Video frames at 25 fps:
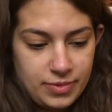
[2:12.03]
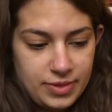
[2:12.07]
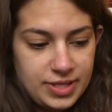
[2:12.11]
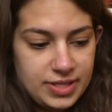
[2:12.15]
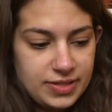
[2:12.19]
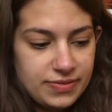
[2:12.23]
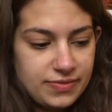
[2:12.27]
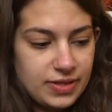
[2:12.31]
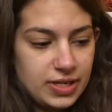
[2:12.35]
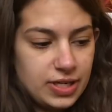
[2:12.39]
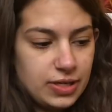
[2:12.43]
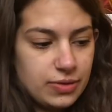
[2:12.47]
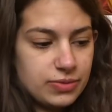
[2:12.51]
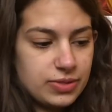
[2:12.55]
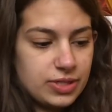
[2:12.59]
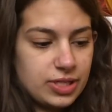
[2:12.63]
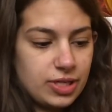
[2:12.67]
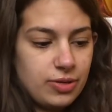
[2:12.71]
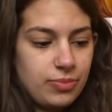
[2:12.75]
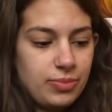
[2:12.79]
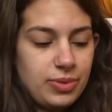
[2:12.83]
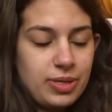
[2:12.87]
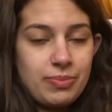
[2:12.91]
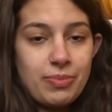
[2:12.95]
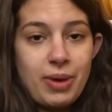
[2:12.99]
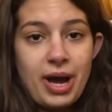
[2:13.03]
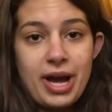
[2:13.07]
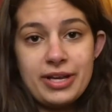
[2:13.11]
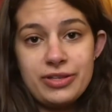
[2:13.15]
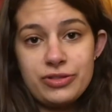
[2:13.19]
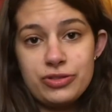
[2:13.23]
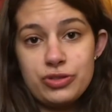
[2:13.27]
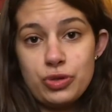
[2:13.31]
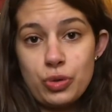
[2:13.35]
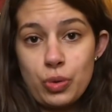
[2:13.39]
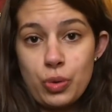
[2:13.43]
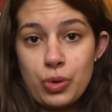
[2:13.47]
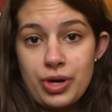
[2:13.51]
this video is gonna be my
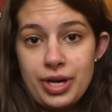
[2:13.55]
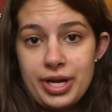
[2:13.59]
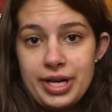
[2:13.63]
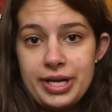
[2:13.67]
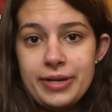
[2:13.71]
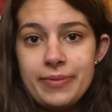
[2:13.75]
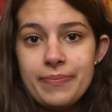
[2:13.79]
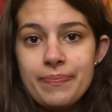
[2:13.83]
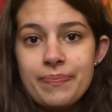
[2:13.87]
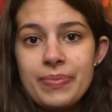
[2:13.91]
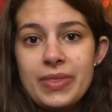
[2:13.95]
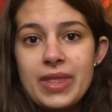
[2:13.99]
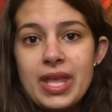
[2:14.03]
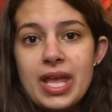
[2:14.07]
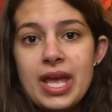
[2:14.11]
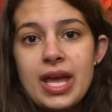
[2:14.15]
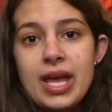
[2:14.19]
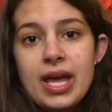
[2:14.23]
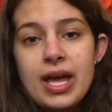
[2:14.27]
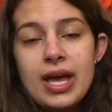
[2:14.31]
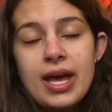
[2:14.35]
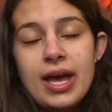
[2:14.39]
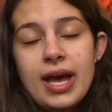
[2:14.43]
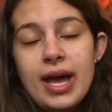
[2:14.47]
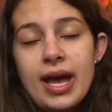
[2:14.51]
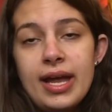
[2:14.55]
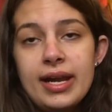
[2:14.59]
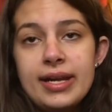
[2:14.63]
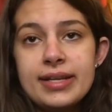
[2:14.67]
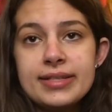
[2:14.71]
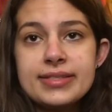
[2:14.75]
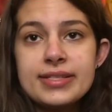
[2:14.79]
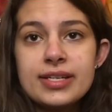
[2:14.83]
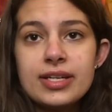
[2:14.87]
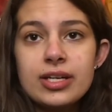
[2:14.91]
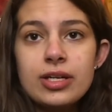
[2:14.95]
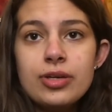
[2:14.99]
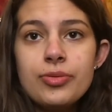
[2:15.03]
story, and
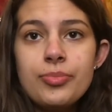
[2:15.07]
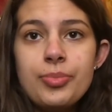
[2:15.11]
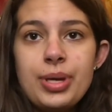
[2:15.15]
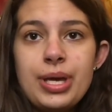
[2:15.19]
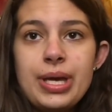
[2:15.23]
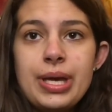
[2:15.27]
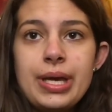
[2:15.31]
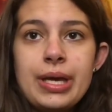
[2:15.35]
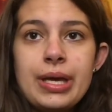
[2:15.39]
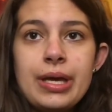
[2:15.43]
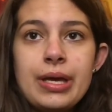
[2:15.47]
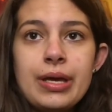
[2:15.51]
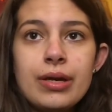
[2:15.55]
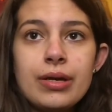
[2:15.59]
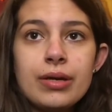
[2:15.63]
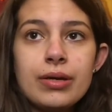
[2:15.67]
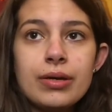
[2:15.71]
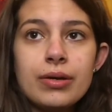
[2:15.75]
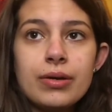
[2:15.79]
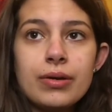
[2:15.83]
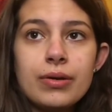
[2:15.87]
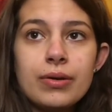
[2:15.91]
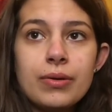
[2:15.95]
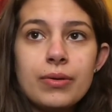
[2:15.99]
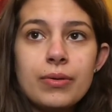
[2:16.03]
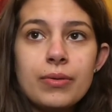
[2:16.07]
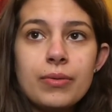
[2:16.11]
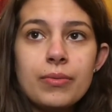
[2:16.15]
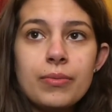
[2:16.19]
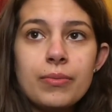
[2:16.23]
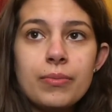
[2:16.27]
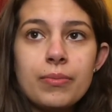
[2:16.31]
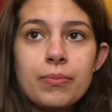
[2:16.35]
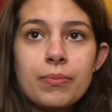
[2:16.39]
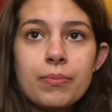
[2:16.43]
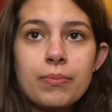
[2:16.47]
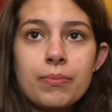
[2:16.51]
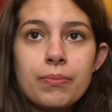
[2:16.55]
it's gonna be
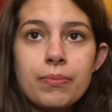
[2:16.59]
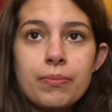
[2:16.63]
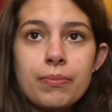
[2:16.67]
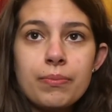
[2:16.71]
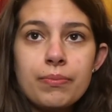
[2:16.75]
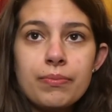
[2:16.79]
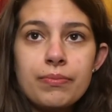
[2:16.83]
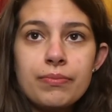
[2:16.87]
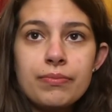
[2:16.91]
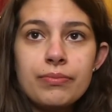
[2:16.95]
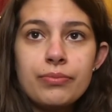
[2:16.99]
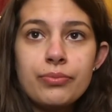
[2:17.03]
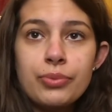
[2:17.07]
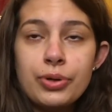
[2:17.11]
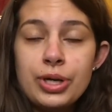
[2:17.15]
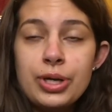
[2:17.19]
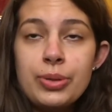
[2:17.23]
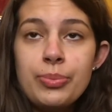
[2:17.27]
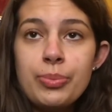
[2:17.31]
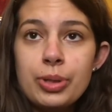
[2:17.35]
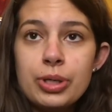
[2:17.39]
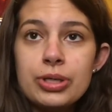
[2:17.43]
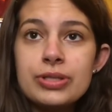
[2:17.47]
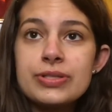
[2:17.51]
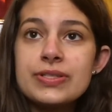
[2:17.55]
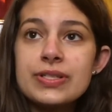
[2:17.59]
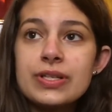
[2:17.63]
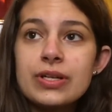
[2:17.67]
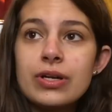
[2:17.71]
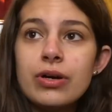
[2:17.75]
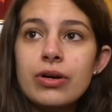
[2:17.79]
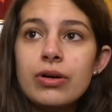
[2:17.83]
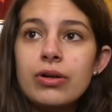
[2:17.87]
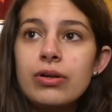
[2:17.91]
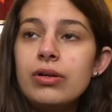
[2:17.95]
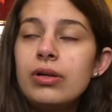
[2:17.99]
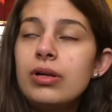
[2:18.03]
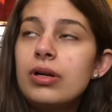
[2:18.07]
pretty
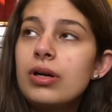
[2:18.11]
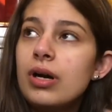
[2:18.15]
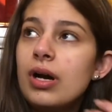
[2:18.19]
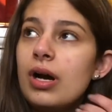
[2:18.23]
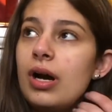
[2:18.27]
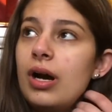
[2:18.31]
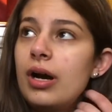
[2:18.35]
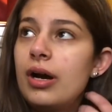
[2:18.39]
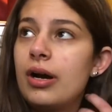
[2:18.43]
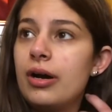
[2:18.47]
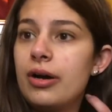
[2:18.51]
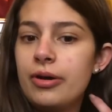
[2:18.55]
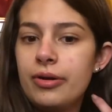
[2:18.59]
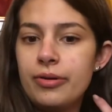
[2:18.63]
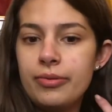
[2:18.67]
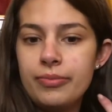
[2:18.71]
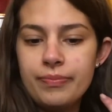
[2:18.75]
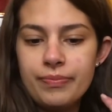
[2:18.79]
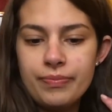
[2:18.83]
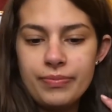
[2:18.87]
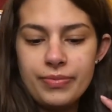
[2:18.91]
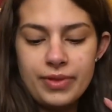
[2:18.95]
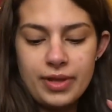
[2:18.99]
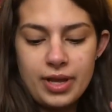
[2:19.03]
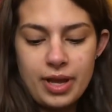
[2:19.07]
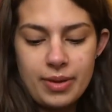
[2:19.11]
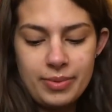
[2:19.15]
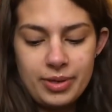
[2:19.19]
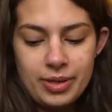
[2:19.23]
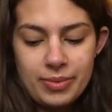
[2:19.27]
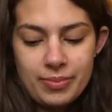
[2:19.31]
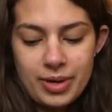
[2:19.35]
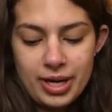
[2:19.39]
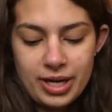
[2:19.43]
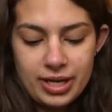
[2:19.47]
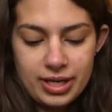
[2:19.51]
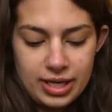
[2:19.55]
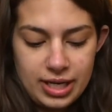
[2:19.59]
personal. I mean,
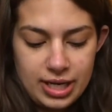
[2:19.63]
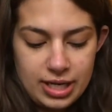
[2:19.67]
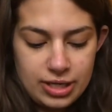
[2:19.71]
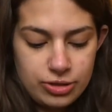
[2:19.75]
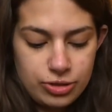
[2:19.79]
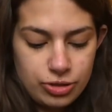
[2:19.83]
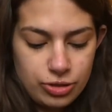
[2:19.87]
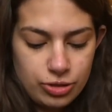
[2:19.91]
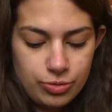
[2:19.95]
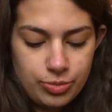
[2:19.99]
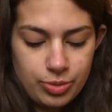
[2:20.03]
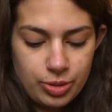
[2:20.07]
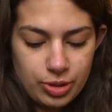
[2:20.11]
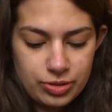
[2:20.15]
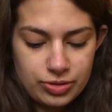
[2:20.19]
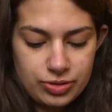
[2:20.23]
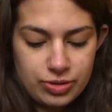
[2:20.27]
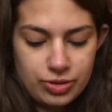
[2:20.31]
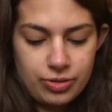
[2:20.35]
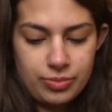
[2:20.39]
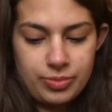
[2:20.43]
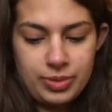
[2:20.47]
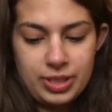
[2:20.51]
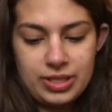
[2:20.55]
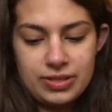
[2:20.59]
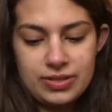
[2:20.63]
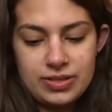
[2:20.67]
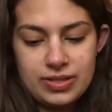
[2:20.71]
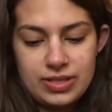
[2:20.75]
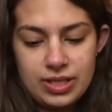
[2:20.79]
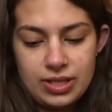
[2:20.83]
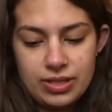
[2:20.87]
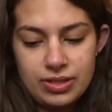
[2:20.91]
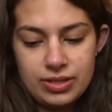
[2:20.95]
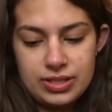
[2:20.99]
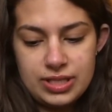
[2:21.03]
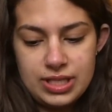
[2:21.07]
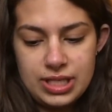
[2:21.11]
I'm not gonna get too personal because
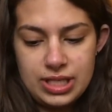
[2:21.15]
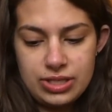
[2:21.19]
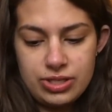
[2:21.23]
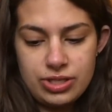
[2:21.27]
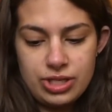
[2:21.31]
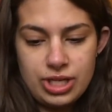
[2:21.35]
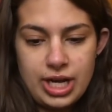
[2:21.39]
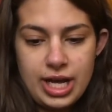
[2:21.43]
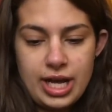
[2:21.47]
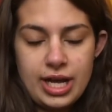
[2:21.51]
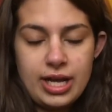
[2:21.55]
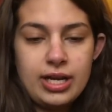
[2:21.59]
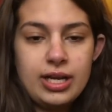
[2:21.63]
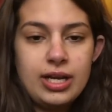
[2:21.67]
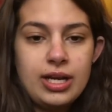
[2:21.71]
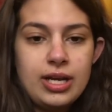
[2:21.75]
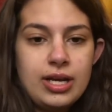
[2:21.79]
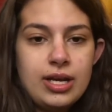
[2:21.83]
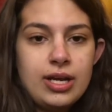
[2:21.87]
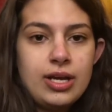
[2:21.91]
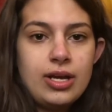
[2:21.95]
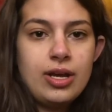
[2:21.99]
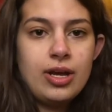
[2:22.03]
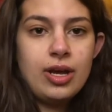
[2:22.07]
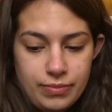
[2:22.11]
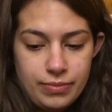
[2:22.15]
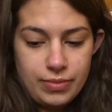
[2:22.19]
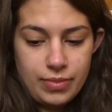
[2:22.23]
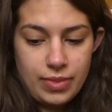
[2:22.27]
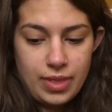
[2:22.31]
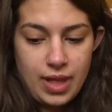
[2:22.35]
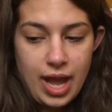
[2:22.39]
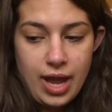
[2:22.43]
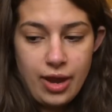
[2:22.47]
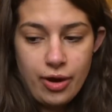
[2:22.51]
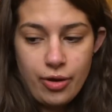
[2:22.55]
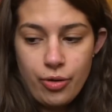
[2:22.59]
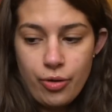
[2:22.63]
still it's the internet.
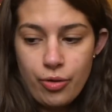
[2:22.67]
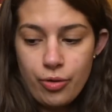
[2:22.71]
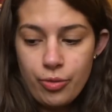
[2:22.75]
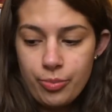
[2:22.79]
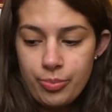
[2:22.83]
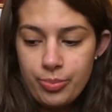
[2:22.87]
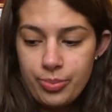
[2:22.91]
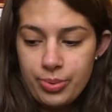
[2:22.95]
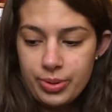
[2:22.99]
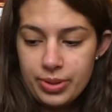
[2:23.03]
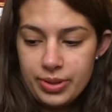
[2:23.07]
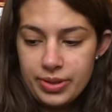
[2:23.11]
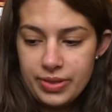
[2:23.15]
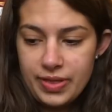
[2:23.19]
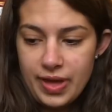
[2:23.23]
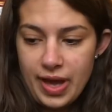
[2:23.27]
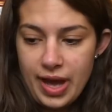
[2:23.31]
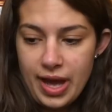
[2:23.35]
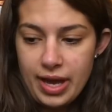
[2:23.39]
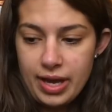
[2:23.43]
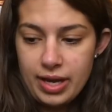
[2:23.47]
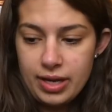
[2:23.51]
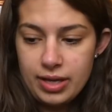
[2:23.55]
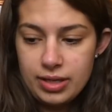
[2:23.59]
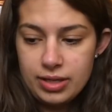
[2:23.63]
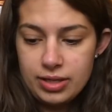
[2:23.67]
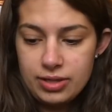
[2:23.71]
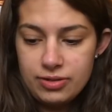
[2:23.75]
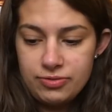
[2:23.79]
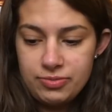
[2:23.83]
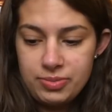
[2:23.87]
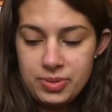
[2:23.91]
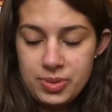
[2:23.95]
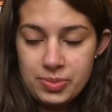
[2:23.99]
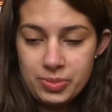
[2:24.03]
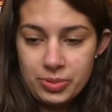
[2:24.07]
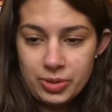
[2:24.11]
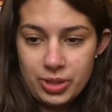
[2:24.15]
I hope that
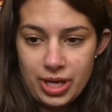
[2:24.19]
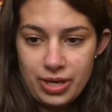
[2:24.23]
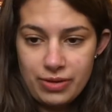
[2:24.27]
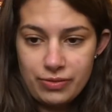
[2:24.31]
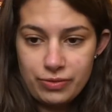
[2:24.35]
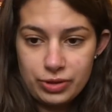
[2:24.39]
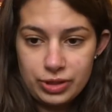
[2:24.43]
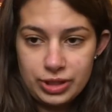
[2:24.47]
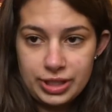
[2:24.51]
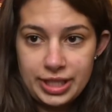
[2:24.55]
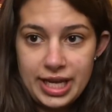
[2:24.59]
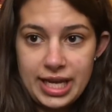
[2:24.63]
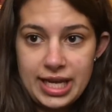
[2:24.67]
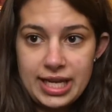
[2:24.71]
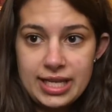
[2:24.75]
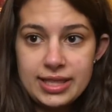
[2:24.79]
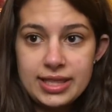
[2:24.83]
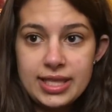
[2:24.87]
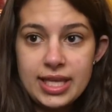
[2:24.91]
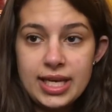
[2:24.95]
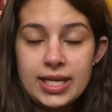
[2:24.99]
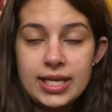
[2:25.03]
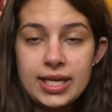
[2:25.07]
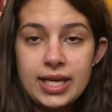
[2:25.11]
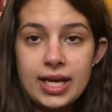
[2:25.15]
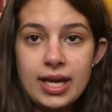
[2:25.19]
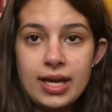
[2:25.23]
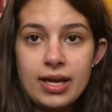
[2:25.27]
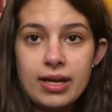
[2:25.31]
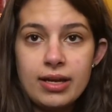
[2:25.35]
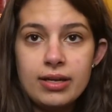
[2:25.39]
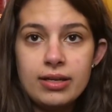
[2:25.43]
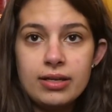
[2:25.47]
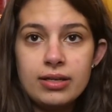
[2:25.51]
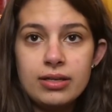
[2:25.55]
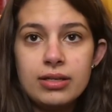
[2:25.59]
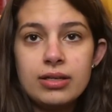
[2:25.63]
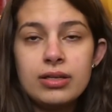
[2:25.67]
if people can relate, they
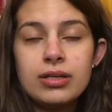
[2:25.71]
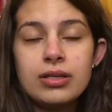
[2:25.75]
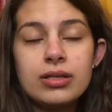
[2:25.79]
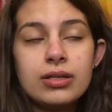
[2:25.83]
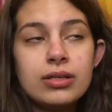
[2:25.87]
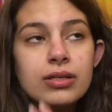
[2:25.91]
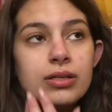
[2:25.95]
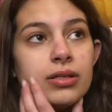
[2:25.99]
can